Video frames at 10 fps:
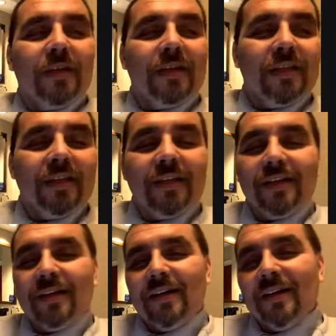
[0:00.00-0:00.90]
and then
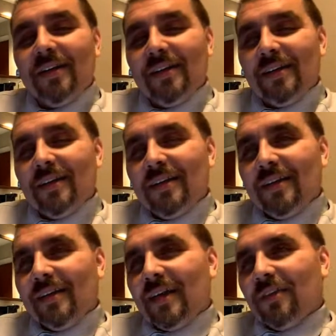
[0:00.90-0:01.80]
I
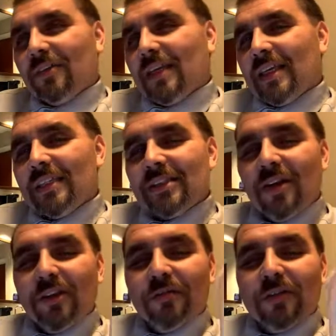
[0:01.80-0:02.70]
don't think he
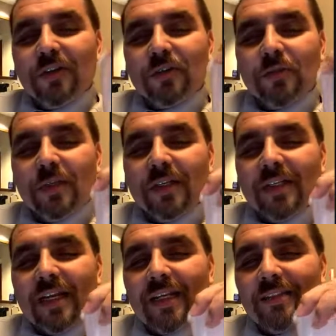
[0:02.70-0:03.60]
saw the first one,
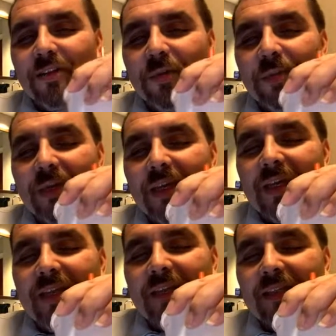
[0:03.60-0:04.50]
and then I told him
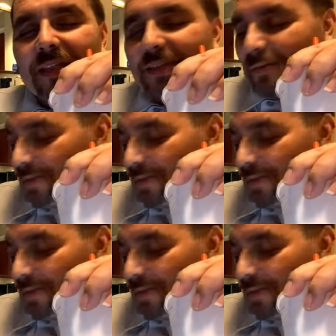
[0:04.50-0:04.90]
again, and he said,